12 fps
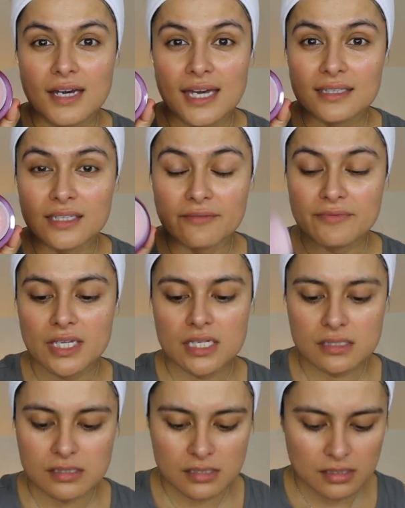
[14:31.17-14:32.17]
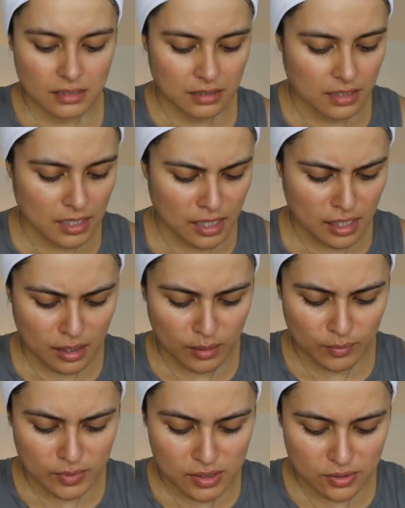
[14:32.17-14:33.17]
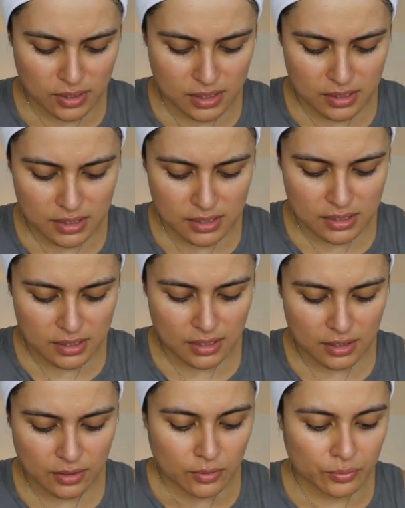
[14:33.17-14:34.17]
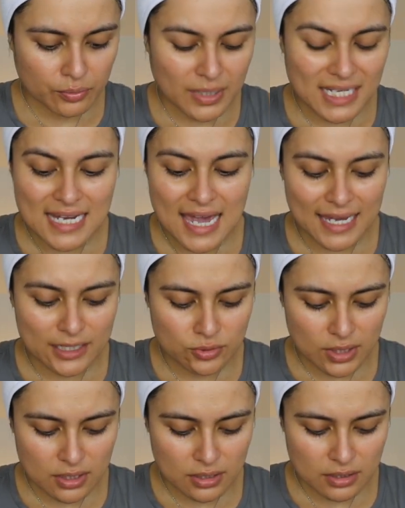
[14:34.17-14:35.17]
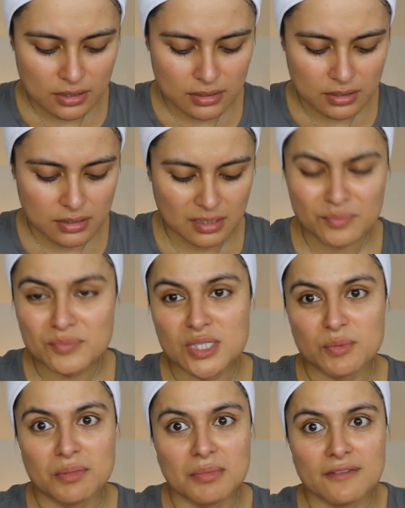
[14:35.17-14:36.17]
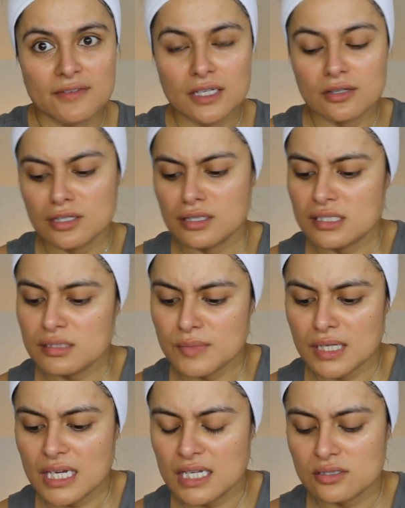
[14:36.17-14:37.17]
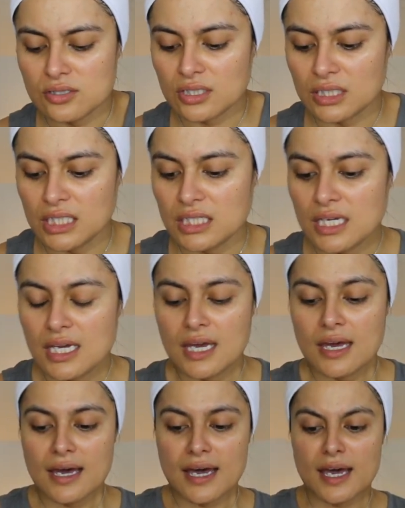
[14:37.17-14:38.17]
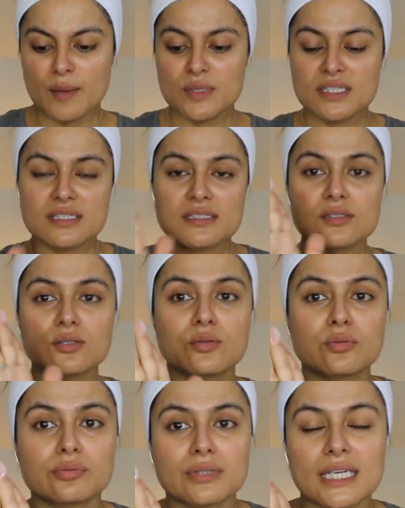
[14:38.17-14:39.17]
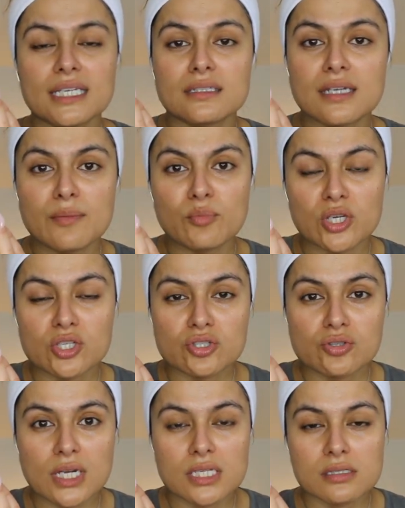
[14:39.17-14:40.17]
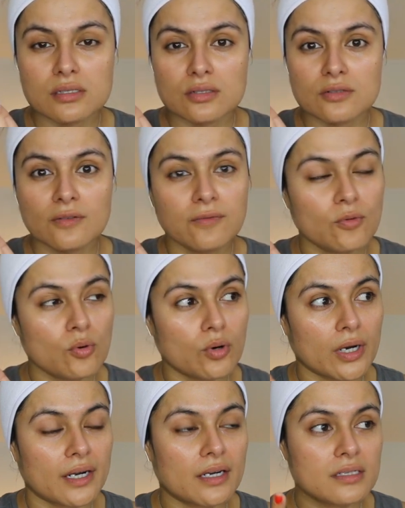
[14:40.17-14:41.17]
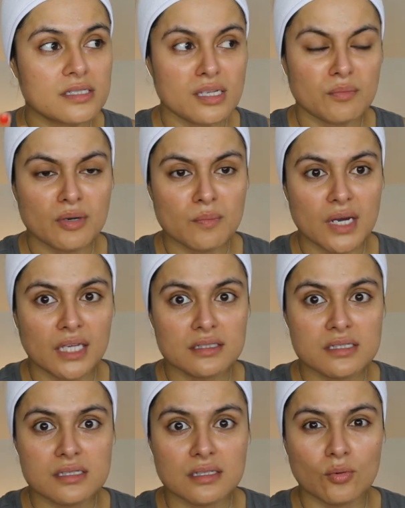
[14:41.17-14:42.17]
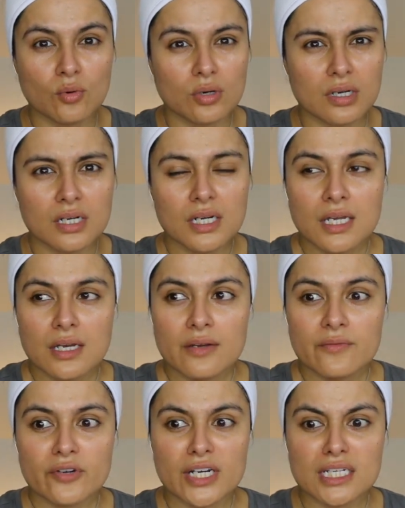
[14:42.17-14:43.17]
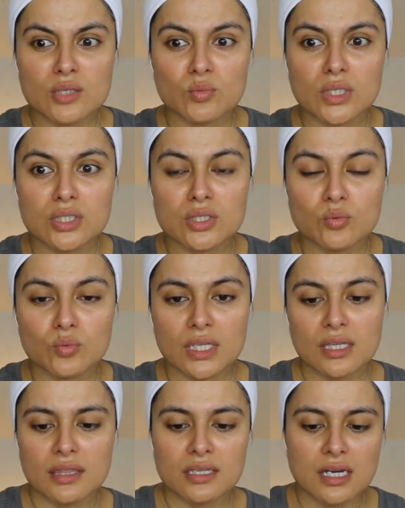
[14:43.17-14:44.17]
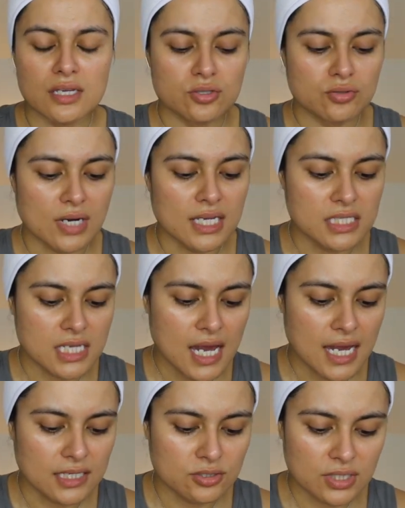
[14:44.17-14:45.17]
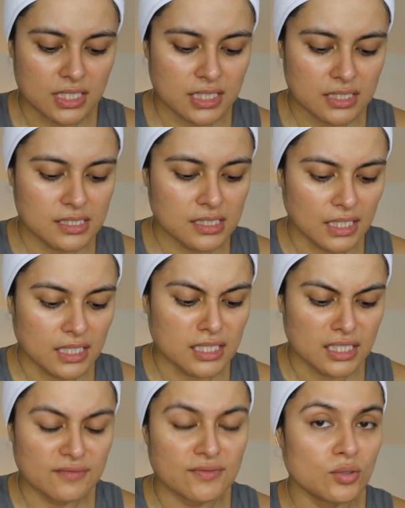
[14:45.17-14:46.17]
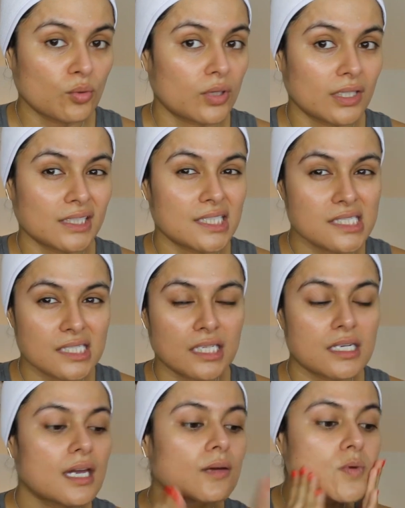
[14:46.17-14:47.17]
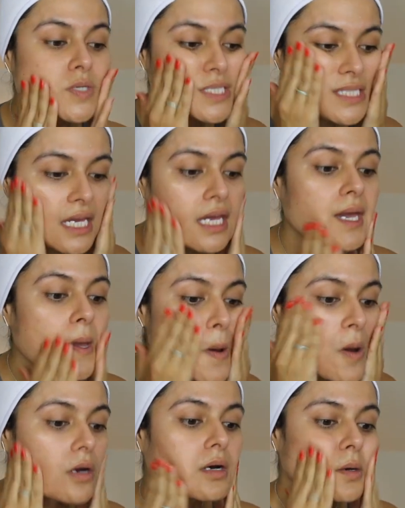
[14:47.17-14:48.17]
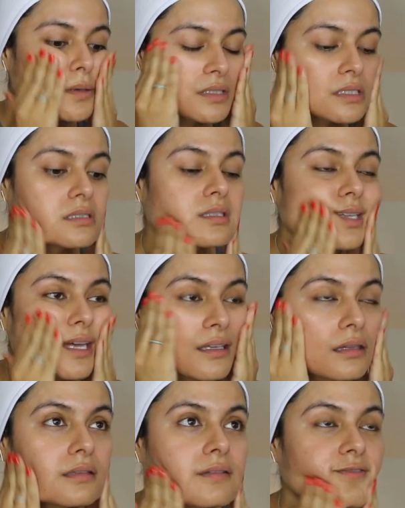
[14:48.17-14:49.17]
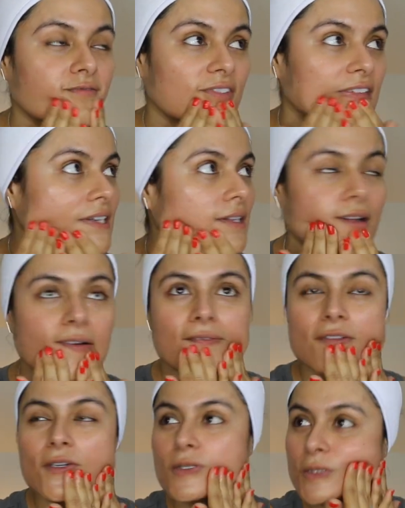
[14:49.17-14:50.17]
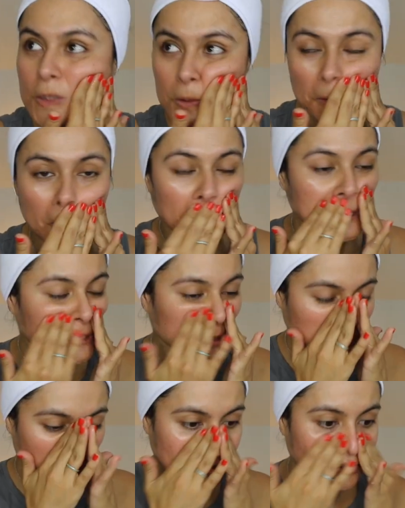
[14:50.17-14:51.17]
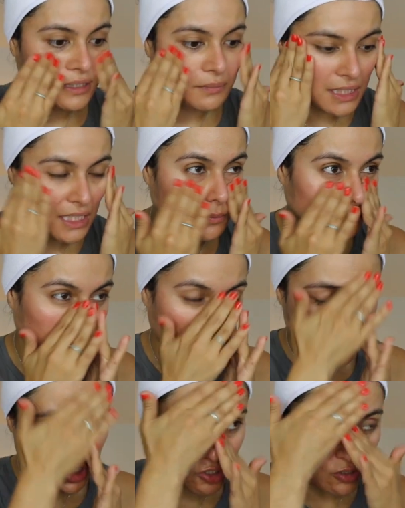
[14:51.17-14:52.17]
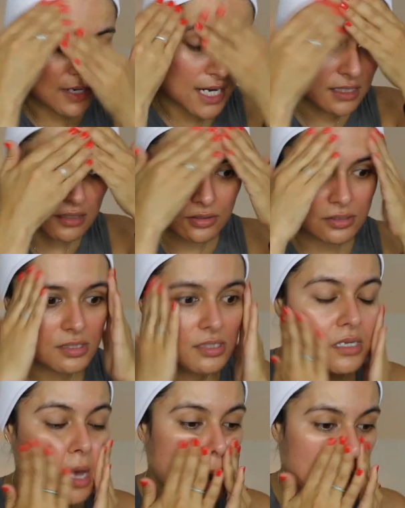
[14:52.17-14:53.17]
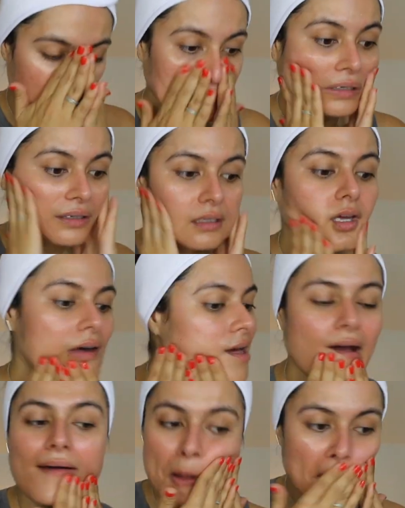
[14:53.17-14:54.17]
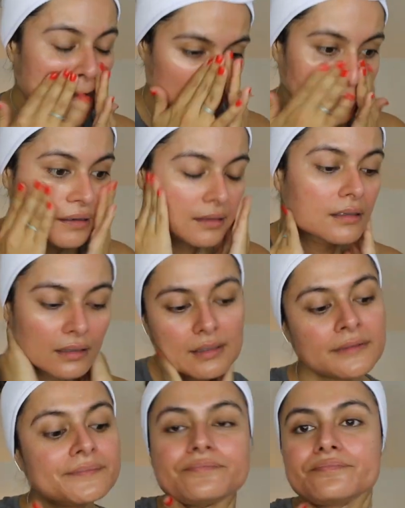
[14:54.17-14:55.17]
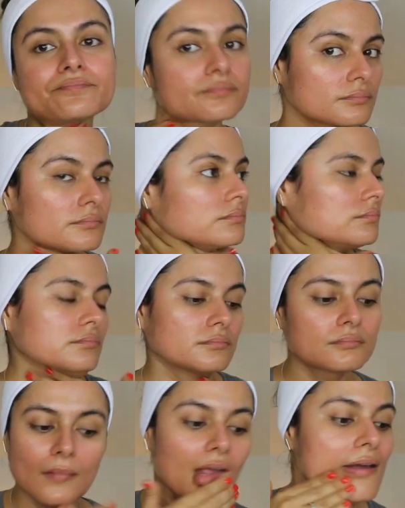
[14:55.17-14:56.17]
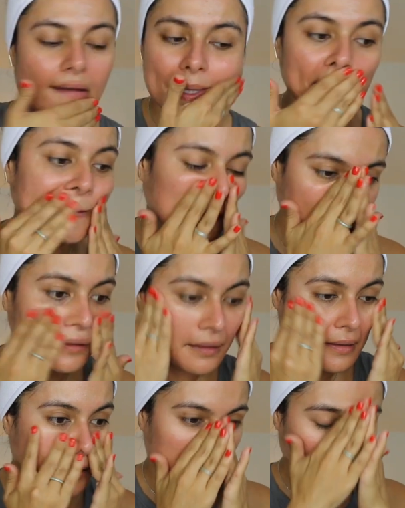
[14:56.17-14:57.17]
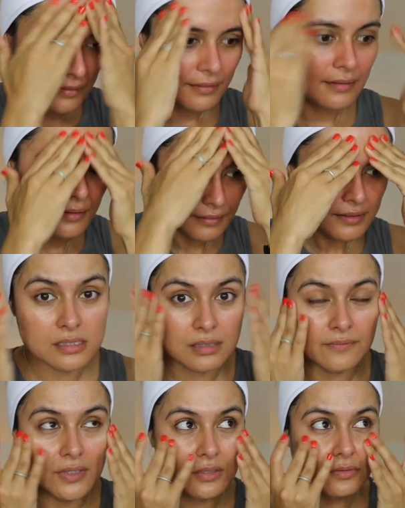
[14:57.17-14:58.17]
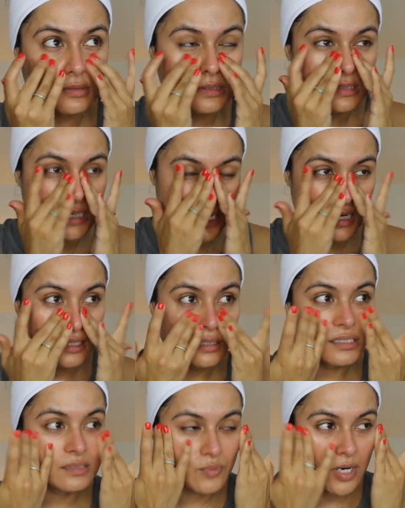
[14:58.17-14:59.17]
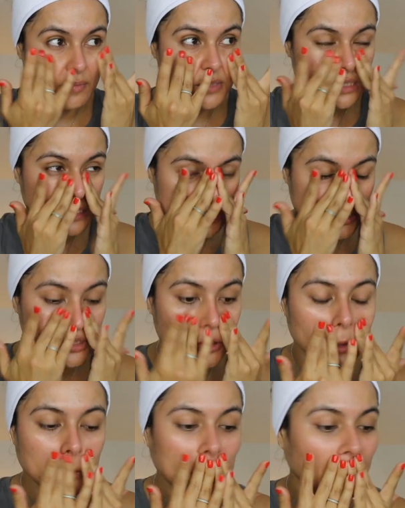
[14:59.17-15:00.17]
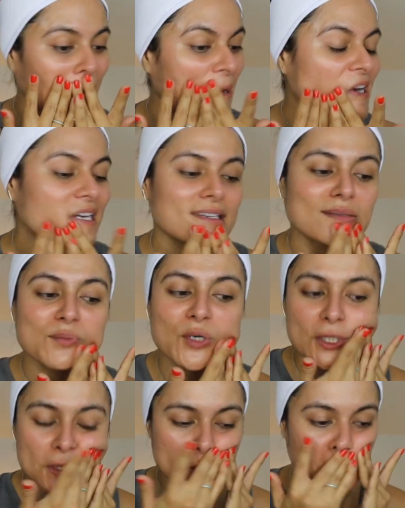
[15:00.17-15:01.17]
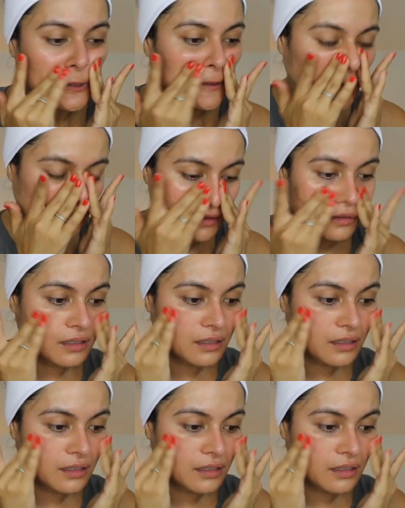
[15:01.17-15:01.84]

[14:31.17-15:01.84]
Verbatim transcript: I love this. Um, so this is a great hydrator. I'm dipping my finger in this. My hands are clean. Um, this is a great uh, moisturizer for summer months or for anyone with uh, dry dehydrated skin, even oily skin, I would say, who doesn't like the feel of those rich, creamy moisturizers. After five, I think five or seven days of use, or maybe even three days of use, uh, this promises to lock in moisture